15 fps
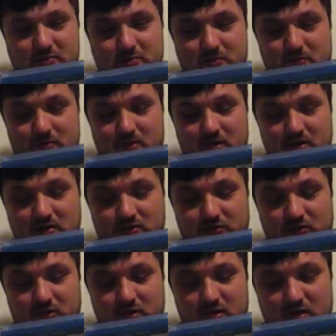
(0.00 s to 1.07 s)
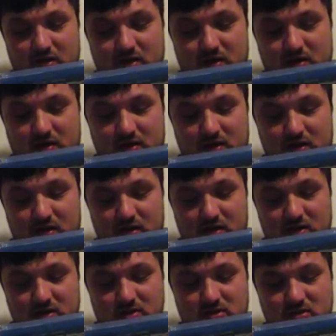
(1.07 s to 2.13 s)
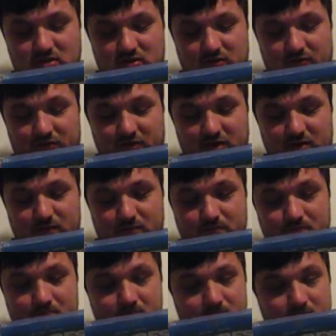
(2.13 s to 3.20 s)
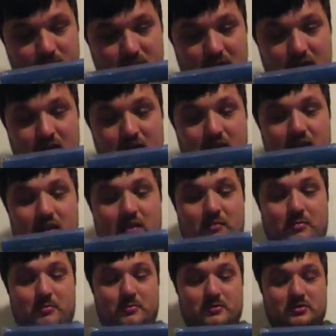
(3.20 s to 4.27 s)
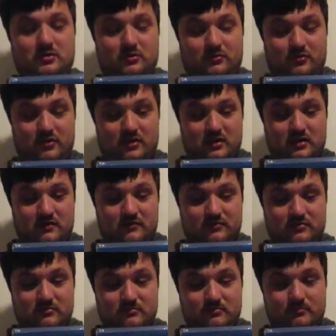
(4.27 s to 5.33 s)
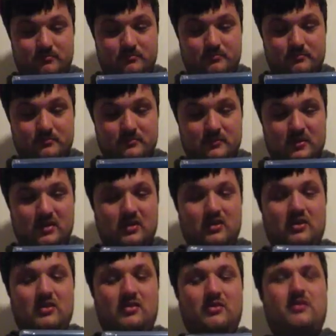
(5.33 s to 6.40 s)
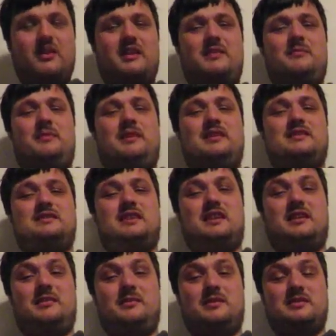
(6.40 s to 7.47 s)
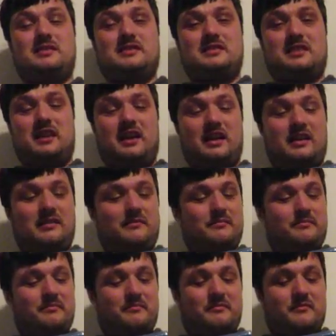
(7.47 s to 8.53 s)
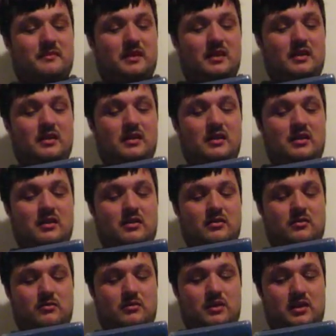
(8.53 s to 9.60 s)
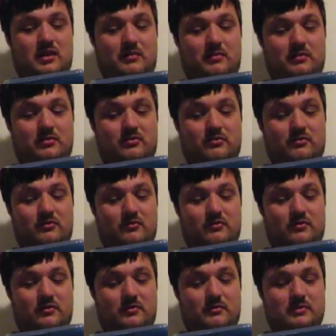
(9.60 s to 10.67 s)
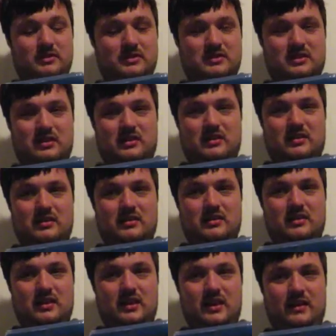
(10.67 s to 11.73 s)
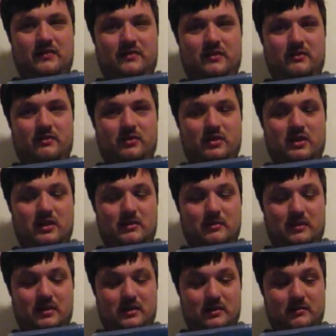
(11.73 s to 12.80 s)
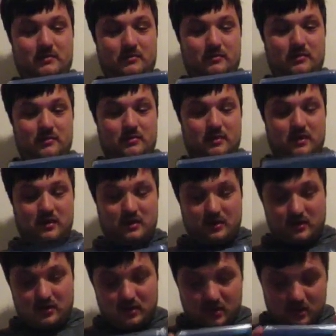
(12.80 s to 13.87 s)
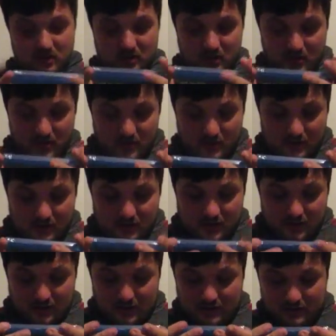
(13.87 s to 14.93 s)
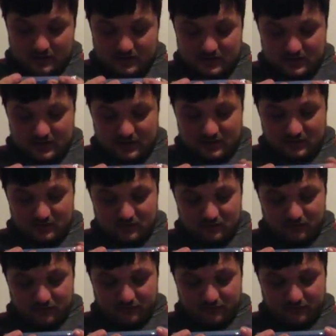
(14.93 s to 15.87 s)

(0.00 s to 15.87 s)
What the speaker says: Blu-ray is fucking region free? That would be so fucking awesome. Not that it matters anyway, since I don't care about, because I have a fucking American Blu-ray player. There's shit ton